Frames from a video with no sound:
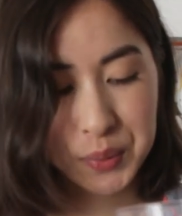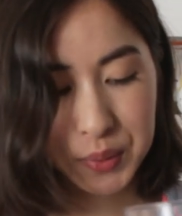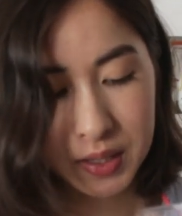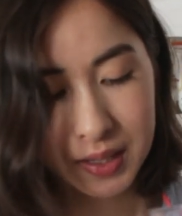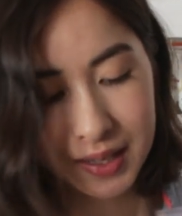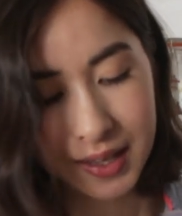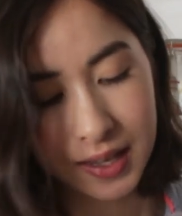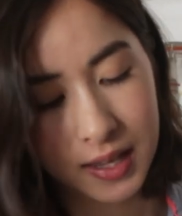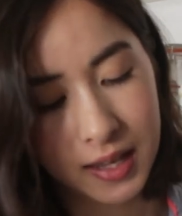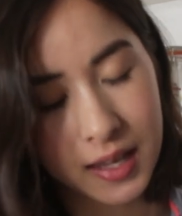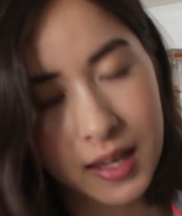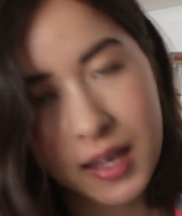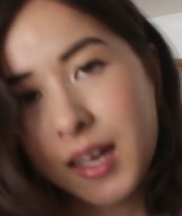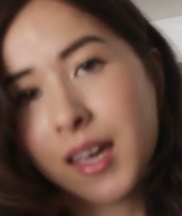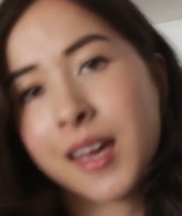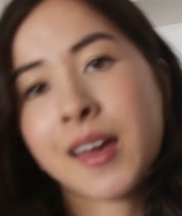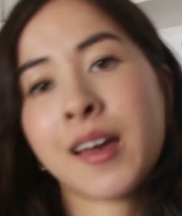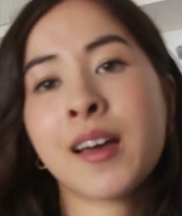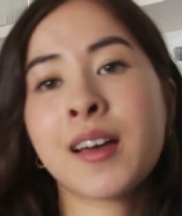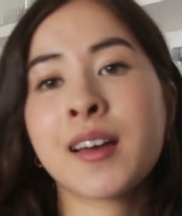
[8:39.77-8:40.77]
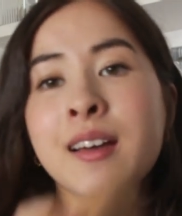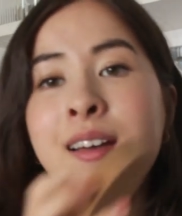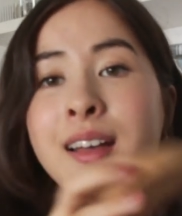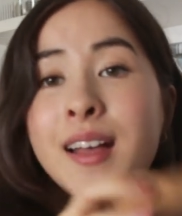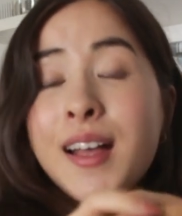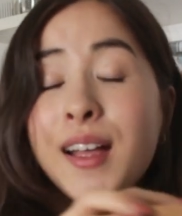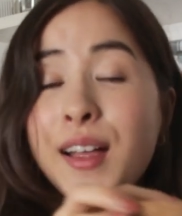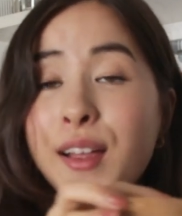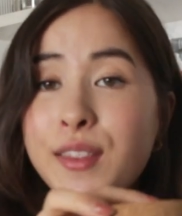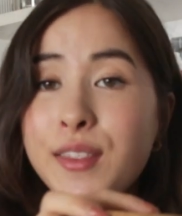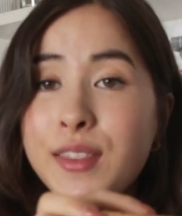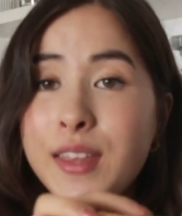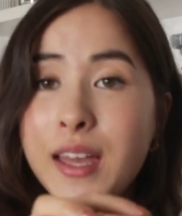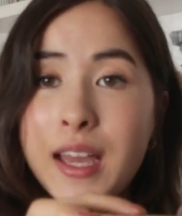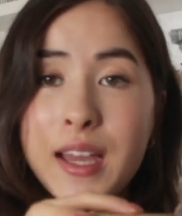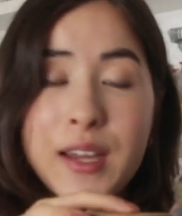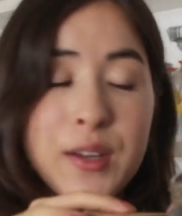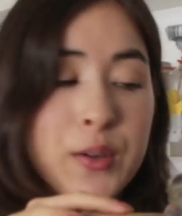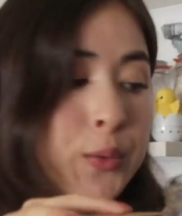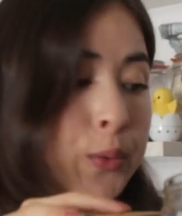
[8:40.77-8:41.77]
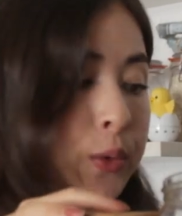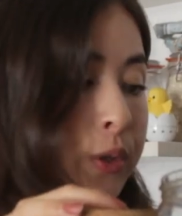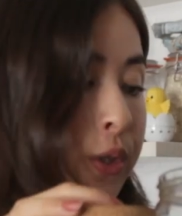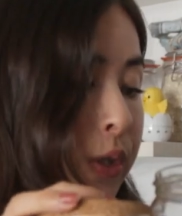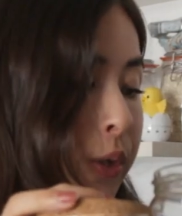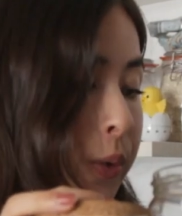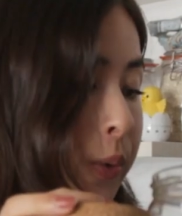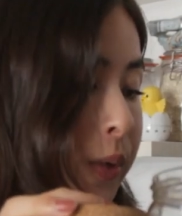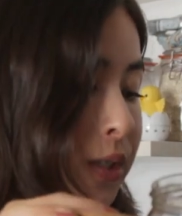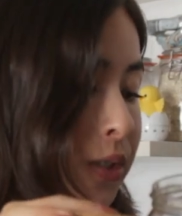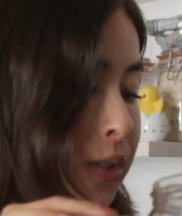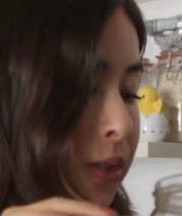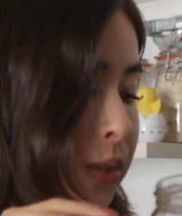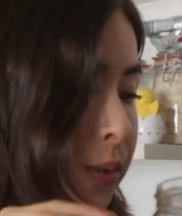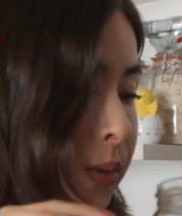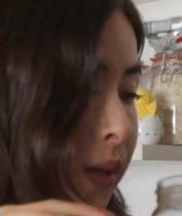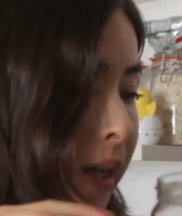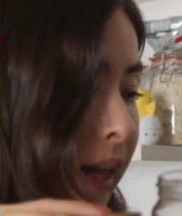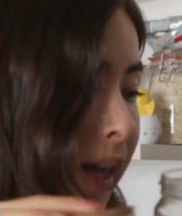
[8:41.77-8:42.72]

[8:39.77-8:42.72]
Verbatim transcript: Okay, then we're going to